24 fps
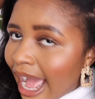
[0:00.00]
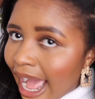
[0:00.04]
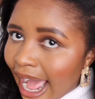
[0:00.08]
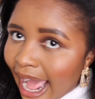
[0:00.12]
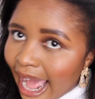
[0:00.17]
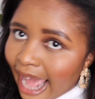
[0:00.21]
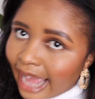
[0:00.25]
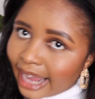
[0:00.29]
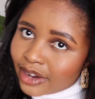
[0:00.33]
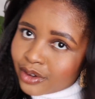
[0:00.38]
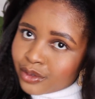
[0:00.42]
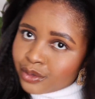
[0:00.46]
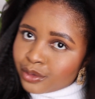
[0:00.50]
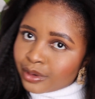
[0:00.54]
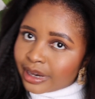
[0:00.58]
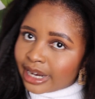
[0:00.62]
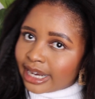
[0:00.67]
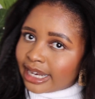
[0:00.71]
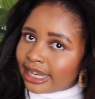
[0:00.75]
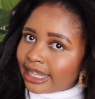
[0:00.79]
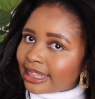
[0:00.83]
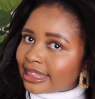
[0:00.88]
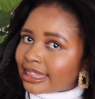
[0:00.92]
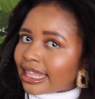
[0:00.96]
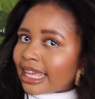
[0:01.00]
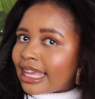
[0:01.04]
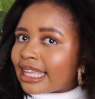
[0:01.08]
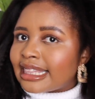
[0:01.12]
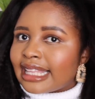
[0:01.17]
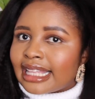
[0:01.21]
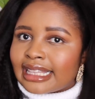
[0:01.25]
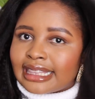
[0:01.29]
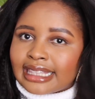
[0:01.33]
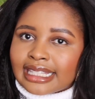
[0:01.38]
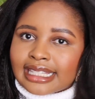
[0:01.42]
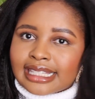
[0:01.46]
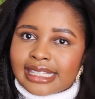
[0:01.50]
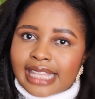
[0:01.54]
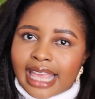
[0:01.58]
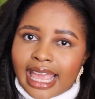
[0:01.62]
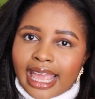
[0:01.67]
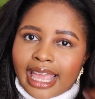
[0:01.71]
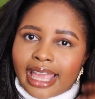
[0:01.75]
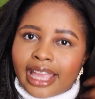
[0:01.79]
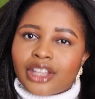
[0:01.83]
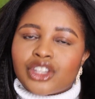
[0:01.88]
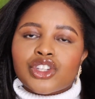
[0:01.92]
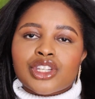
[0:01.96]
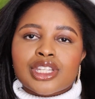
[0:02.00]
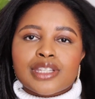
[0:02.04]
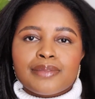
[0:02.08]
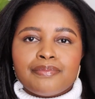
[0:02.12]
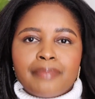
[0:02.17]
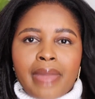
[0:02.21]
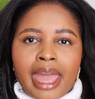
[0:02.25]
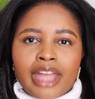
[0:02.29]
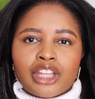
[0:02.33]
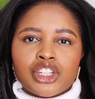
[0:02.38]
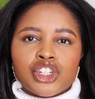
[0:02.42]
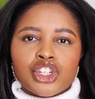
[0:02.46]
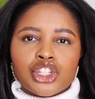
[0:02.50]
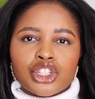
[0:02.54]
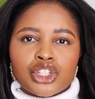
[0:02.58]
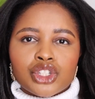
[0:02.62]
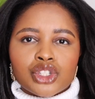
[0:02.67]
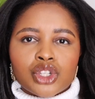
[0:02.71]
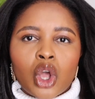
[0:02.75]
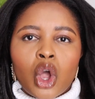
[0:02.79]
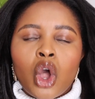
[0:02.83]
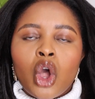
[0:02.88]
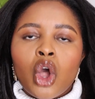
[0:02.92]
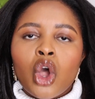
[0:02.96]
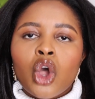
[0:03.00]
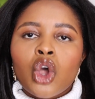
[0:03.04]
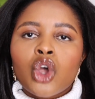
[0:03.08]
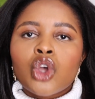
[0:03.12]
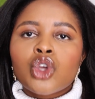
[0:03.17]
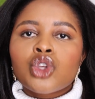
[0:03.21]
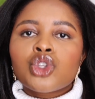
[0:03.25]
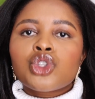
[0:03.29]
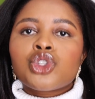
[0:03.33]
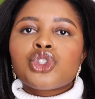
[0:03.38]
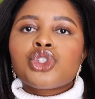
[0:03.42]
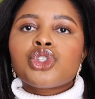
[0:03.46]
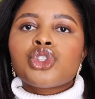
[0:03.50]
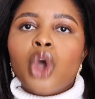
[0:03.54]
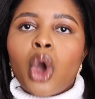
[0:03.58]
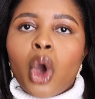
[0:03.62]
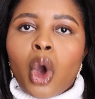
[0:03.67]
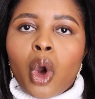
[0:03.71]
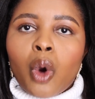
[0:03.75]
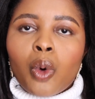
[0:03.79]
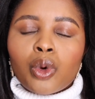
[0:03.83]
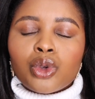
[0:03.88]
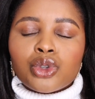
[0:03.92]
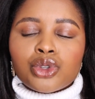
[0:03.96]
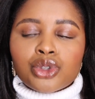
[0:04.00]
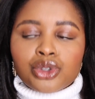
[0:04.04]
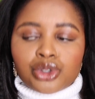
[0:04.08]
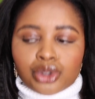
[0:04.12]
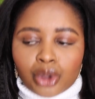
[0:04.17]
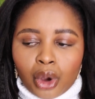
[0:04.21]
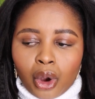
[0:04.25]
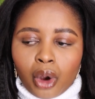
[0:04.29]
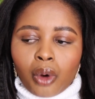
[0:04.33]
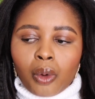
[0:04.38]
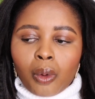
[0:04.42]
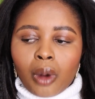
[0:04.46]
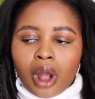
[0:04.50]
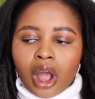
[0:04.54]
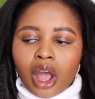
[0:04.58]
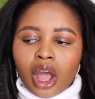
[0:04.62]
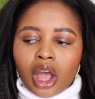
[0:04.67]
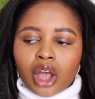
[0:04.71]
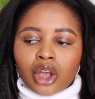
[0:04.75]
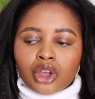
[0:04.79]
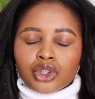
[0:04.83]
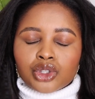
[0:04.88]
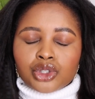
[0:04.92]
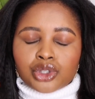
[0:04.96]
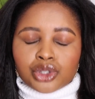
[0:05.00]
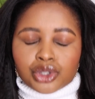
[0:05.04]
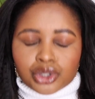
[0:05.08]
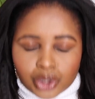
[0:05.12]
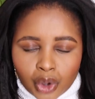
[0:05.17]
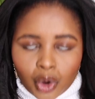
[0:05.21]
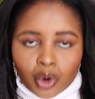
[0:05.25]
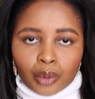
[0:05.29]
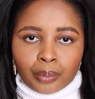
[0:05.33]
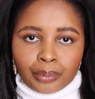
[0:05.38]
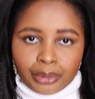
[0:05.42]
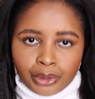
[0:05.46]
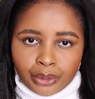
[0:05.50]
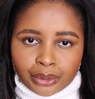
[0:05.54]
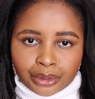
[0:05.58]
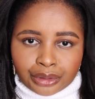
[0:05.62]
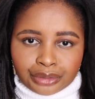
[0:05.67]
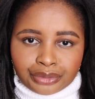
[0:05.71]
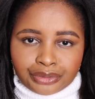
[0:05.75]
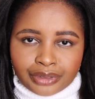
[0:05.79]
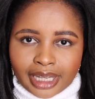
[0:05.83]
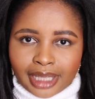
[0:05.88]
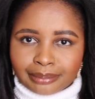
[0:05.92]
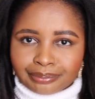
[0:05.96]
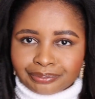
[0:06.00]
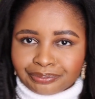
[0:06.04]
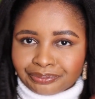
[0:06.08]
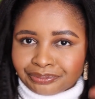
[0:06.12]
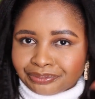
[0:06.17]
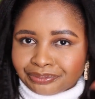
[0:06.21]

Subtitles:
I really think that this hair just matches so beautifully.